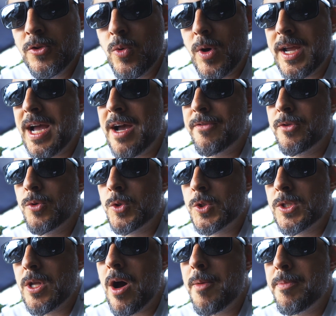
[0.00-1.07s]
Do I have to
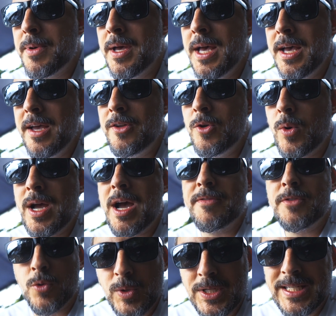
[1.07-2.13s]
stop and do I
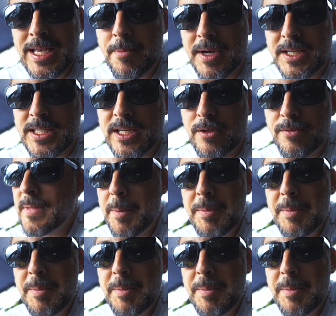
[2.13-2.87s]
have to reset myself?